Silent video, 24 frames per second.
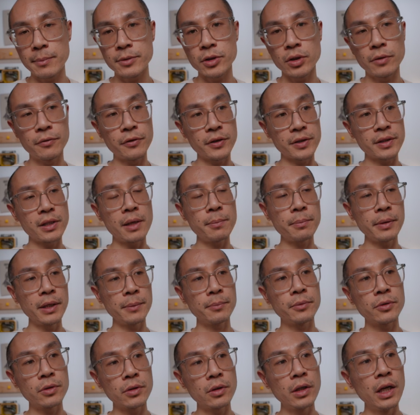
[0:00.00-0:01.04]
So for some
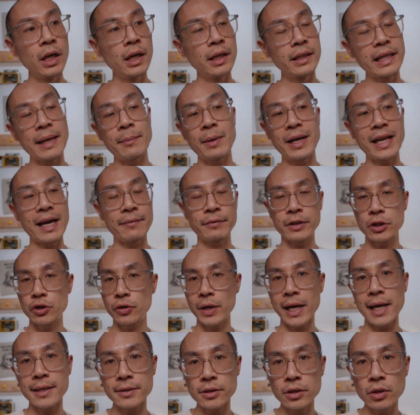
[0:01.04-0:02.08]
people, they might have to
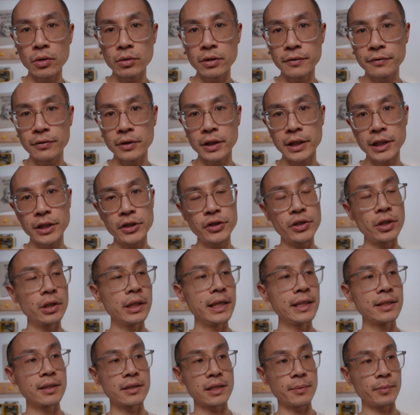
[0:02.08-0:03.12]
transcode the footage
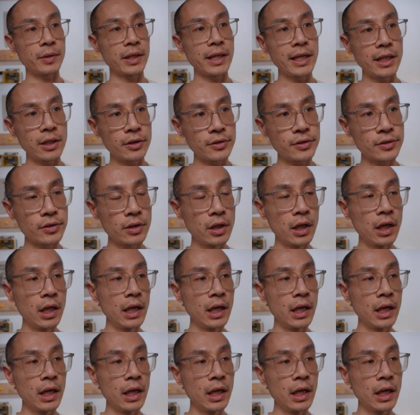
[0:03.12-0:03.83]
into something else.